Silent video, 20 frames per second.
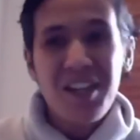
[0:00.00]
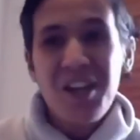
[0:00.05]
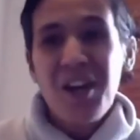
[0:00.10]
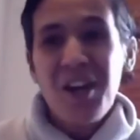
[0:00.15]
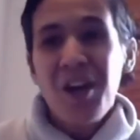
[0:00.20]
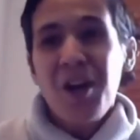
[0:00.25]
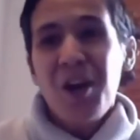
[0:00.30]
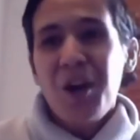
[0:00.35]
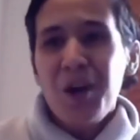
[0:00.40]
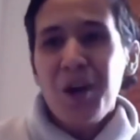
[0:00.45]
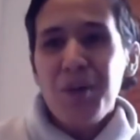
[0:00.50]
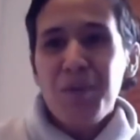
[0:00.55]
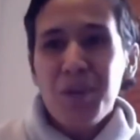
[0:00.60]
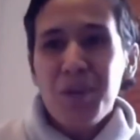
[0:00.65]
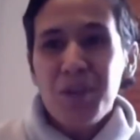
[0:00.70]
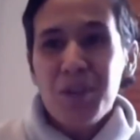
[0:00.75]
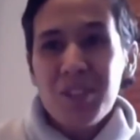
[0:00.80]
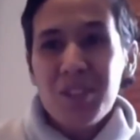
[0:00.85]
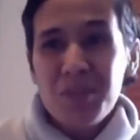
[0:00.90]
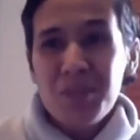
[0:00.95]
Hope all
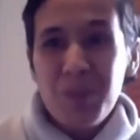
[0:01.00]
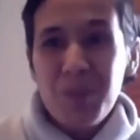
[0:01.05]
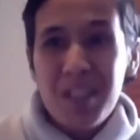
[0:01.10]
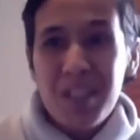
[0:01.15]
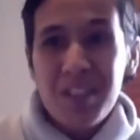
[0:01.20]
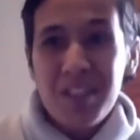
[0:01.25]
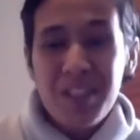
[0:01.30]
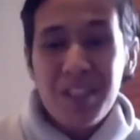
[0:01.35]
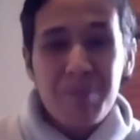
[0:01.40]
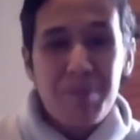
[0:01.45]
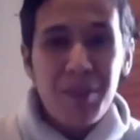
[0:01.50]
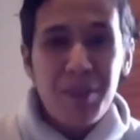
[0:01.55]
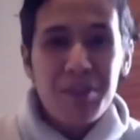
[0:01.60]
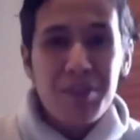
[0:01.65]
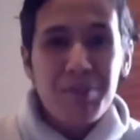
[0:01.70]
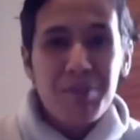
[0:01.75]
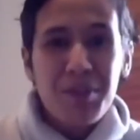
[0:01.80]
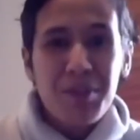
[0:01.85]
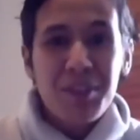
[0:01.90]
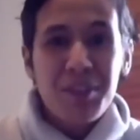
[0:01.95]
is well, and most
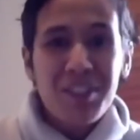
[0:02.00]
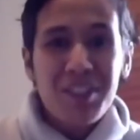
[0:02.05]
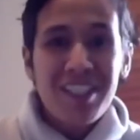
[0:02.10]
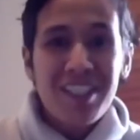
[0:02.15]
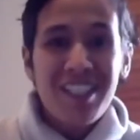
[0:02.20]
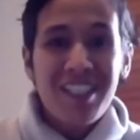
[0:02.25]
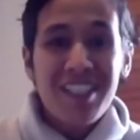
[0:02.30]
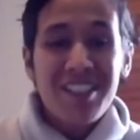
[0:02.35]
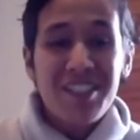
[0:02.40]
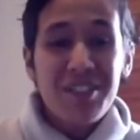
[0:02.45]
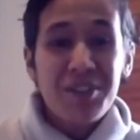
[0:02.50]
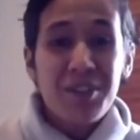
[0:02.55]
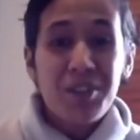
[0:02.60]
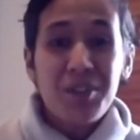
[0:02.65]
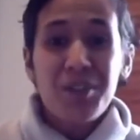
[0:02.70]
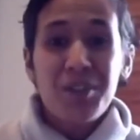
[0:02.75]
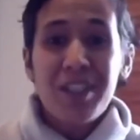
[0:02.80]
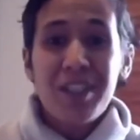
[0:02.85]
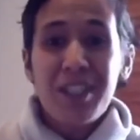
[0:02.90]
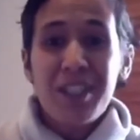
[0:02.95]
importantly, guys, you are all
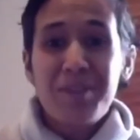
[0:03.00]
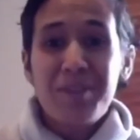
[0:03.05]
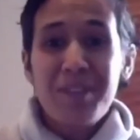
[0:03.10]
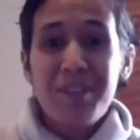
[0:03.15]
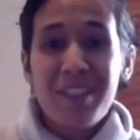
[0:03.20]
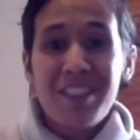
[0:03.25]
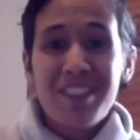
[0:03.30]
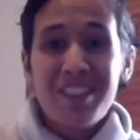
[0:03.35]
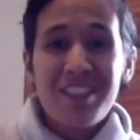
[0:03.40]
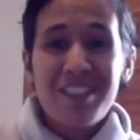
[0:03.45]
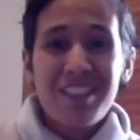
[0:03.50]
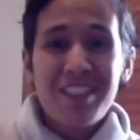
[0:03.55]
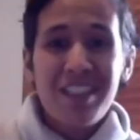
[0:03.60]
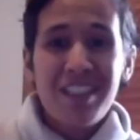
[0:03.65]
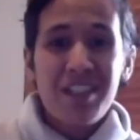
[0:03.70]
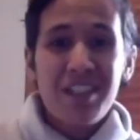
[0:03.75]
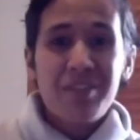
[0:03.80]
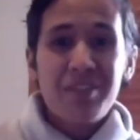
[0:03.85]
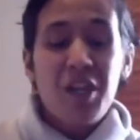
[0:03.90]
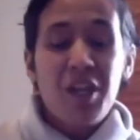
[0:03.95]
keeping safe.
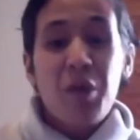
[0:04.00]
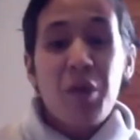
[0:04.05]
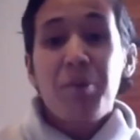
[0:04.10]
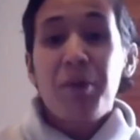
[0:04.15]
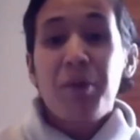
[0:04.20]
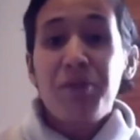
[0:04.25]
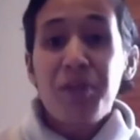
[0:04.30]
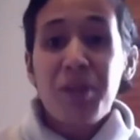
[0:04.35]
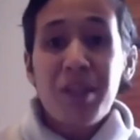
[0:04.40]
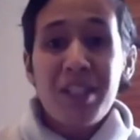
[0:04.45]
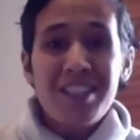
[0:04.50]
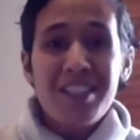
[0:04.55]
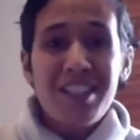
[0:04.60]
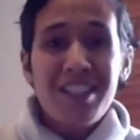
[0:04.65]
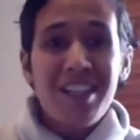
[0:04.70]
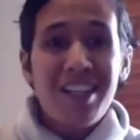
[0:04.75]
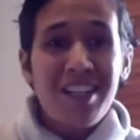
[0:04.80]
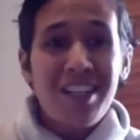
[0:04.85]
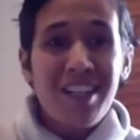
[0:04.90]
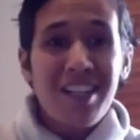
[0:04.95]
Before I start,
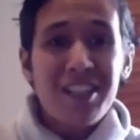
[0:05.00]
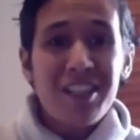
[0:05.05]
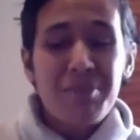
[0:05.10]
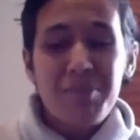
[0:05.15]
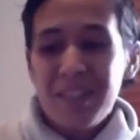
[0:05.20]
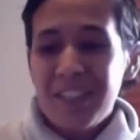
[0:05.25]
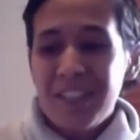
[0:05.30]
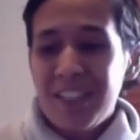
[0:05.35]
guys, please